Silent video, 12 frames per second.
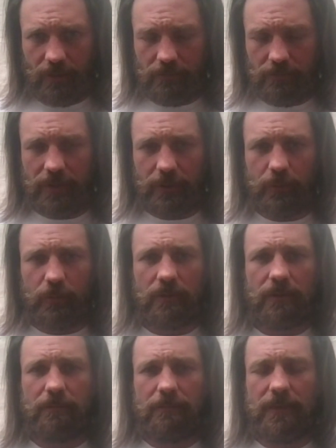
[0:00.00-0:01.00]

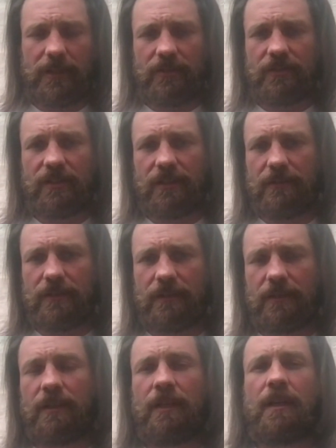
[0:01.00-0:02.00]
Build Minas
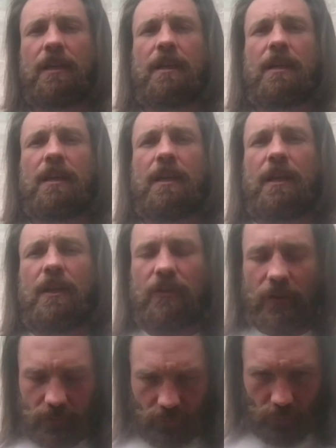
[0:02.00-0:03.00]
Tirith
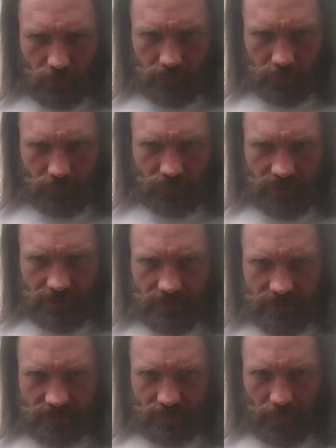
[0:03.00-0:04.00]
tutorial
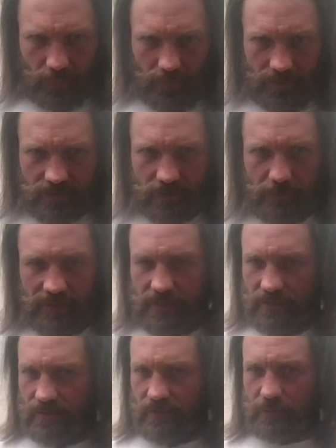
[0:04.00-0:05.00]
series. It's a
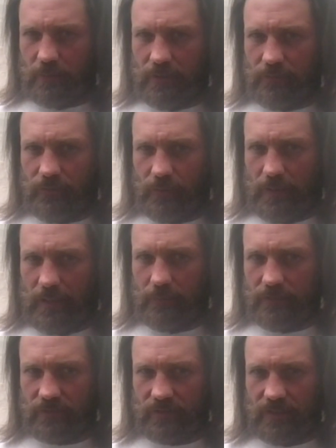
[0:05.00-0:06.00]
beast, it's quite a few
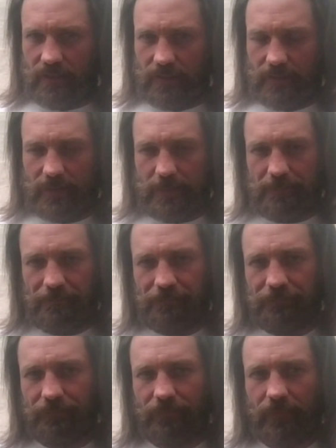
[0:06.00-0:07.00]
hours,
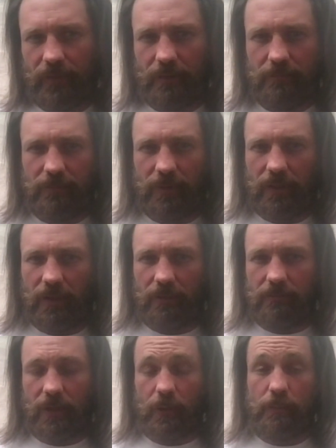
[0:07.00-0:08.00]
but
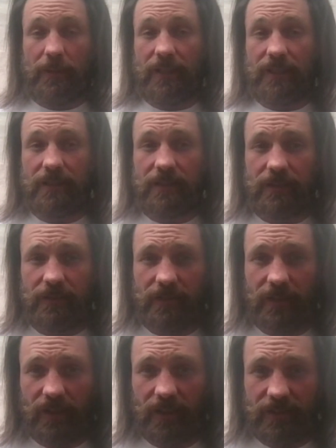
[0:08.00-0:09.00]
I'm hoping
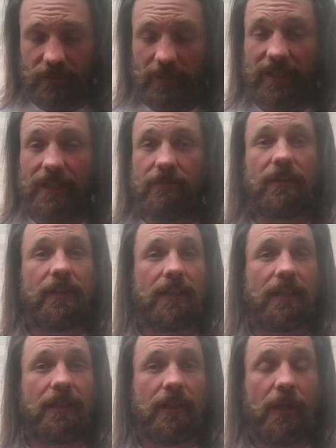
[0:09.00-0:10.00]
that I explain
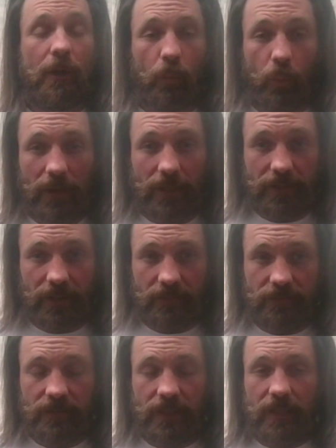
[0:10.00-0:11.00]
everything well
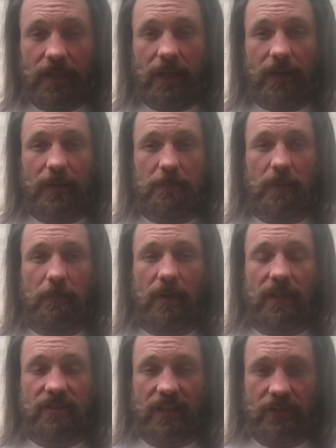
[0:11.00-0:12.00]
enough.
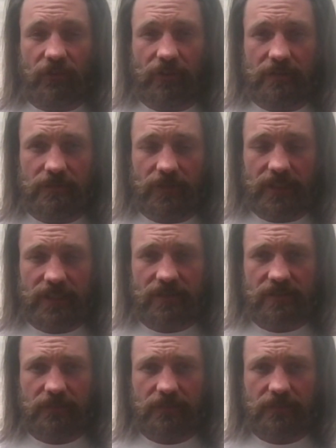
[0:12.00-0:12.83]
My intention for this